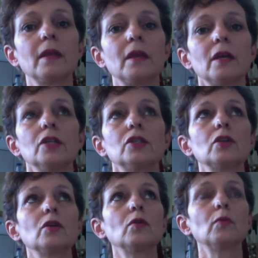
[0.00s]

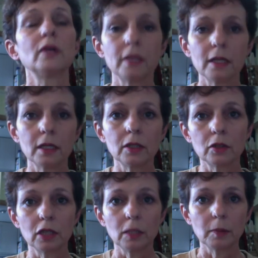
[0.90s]
So one thing to
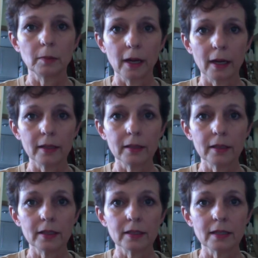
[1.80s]
keep in mind
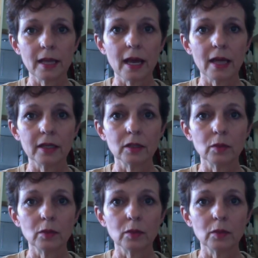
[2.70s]
is that